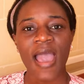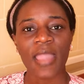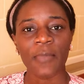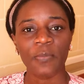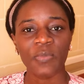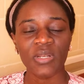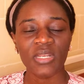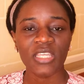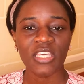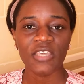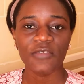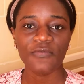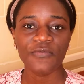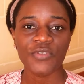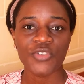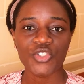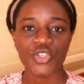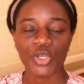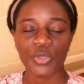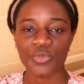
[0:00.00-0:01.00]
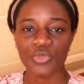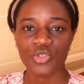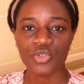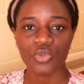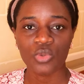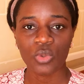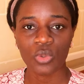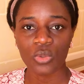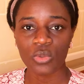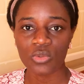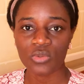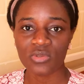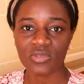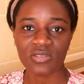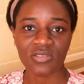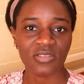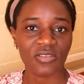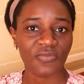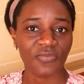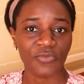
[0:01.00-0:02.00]
I believe some
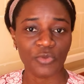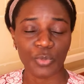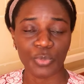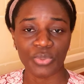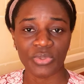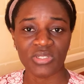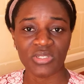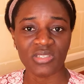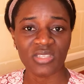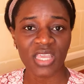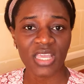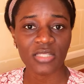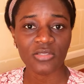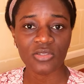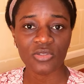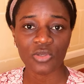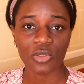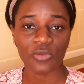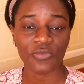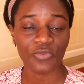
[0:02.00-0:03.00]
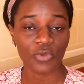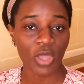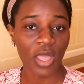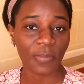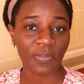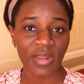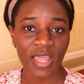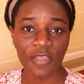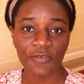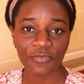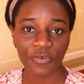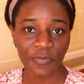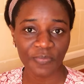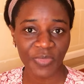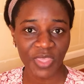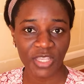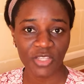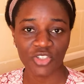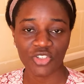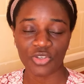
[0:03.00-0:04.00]
schools, if you're applying
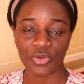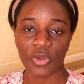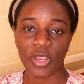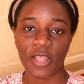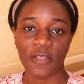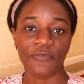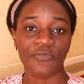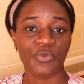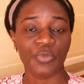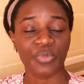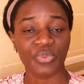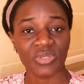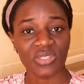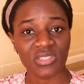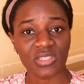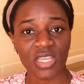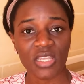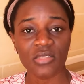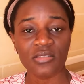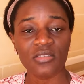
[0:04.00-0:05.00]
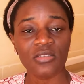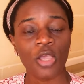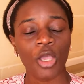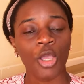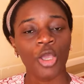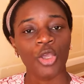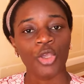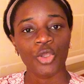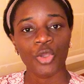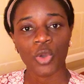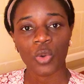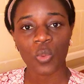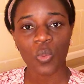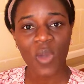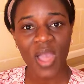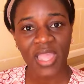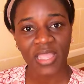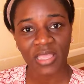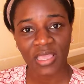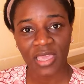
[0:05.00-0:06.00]
from Nigeria, if you present your
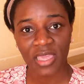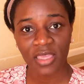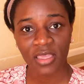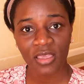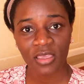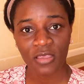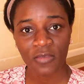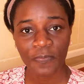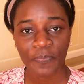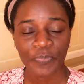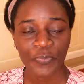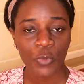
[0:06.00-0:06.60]
WAEC,